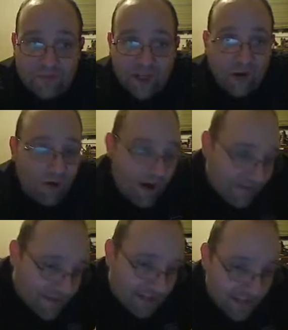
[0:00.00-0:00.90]
So,
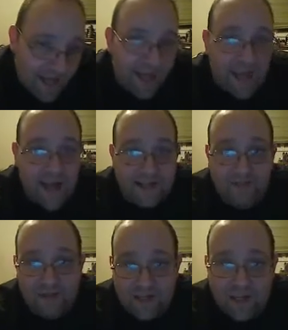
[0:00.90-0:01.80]
having said that,
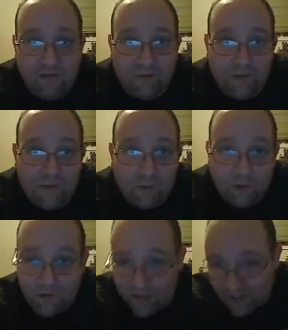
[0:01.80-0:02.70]
guys, let's get on to the
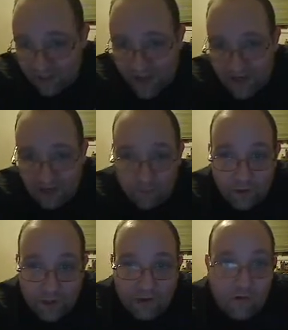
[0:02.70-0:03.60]
important thing tonight. And
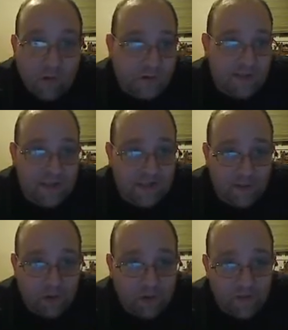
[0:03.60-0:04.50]
we know, of course, that's
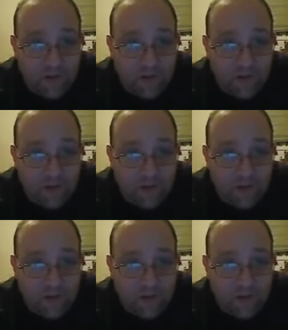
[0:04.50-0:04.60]
the Word